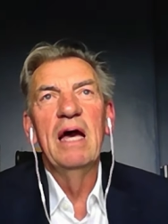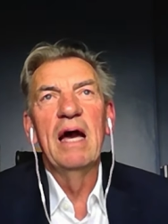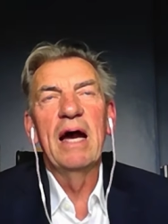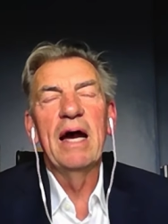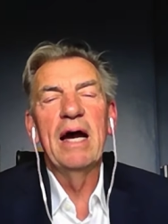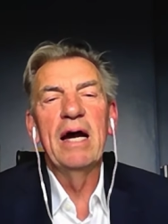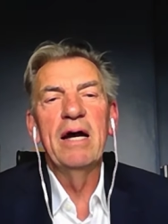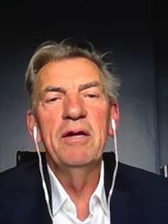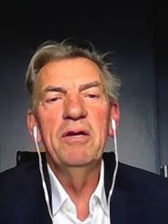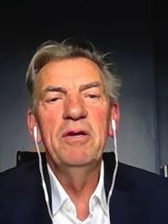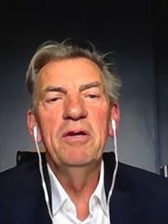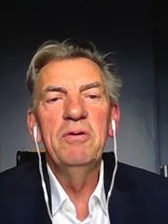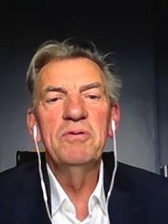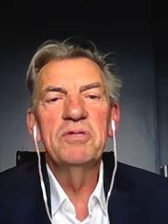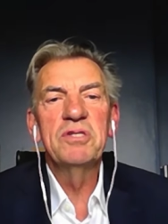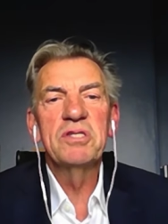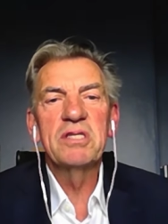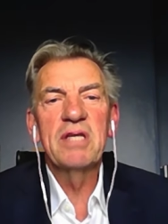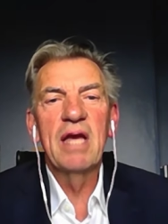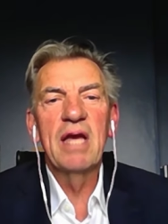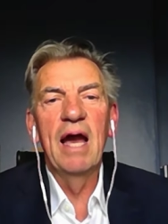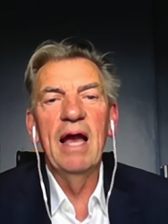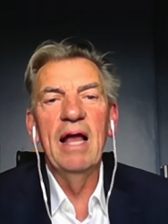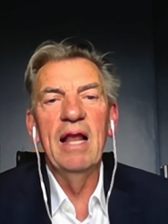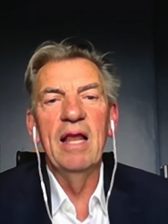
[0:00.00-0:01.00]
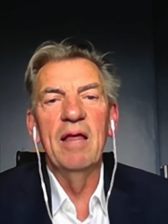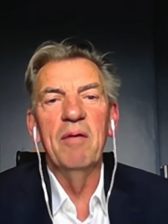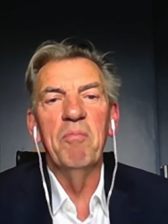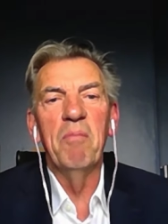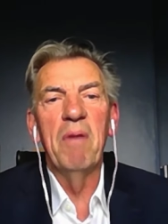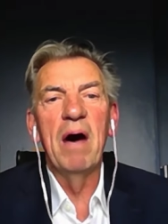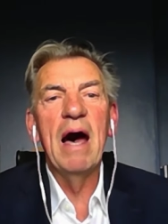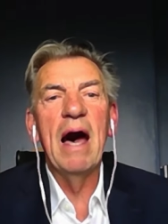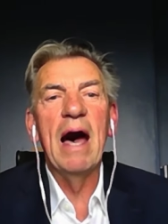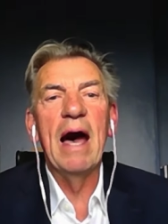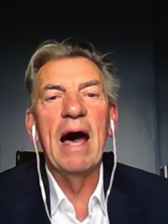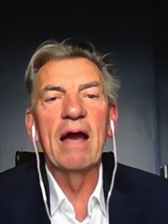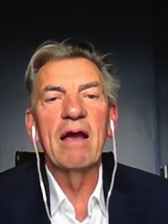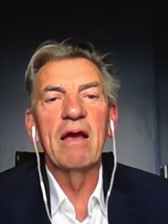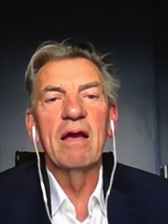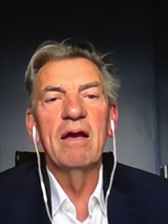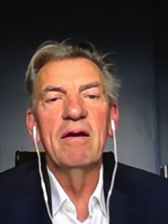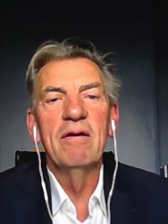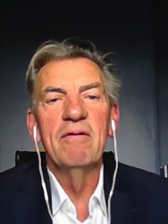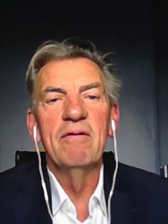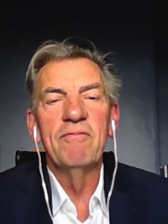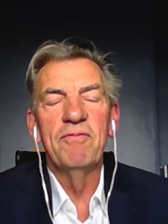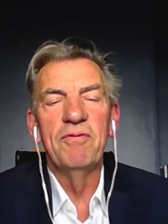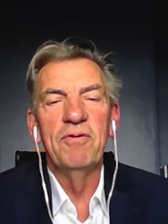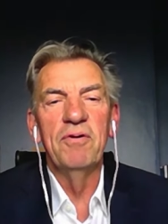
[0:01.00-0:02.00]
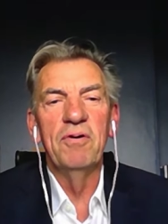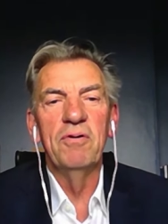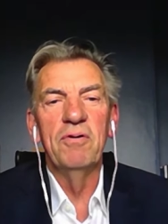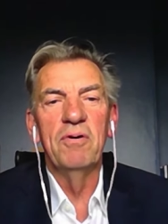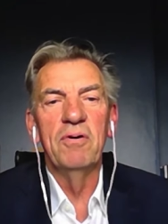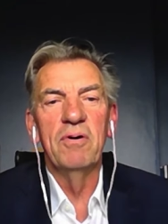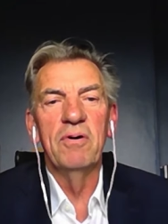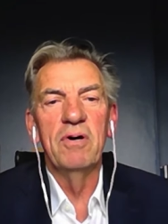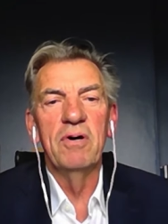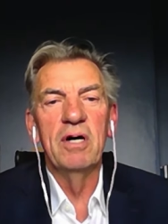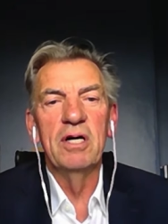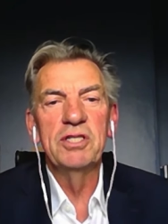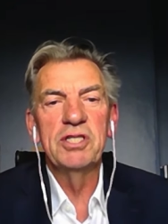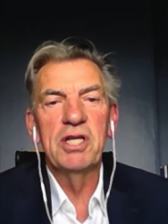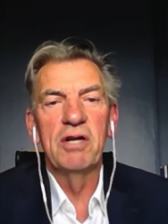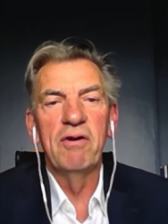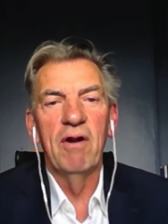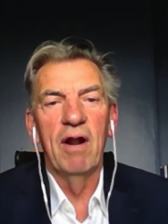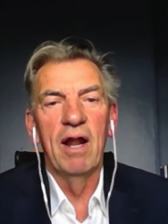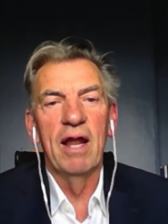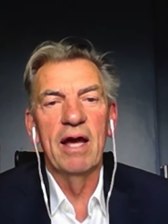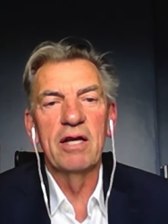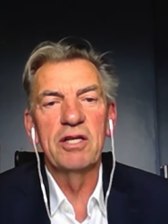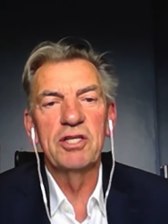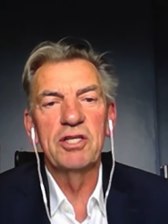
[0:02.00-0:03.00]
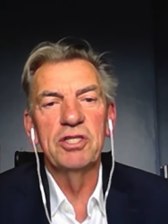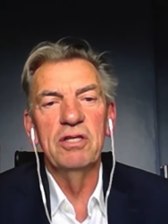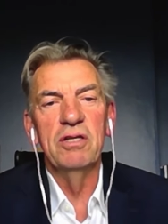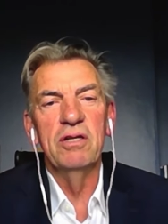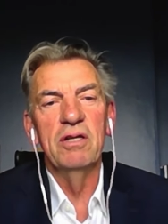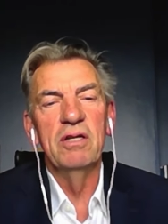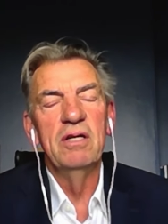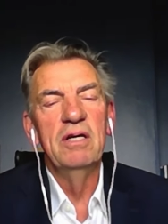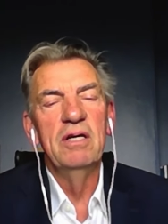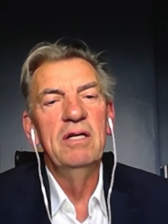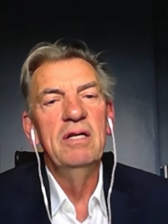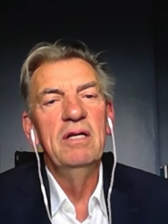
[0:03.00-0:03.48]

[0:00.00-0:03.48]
how you scale it back for a general election,